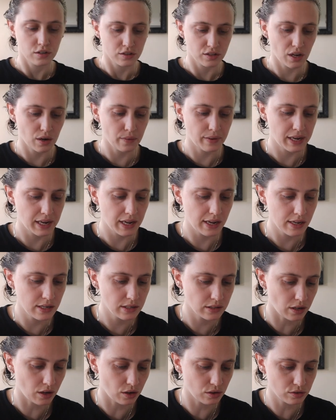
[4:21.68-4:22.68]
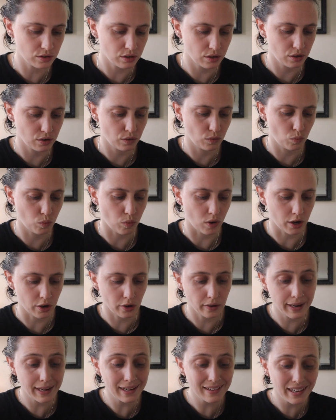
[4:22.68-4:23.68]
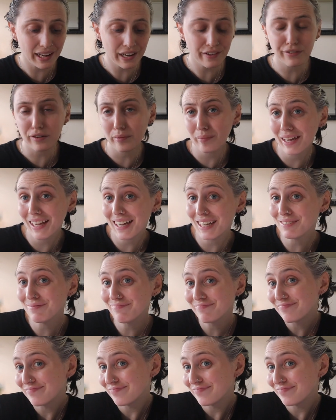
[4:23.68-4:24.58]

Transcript: So it is also watering day for me.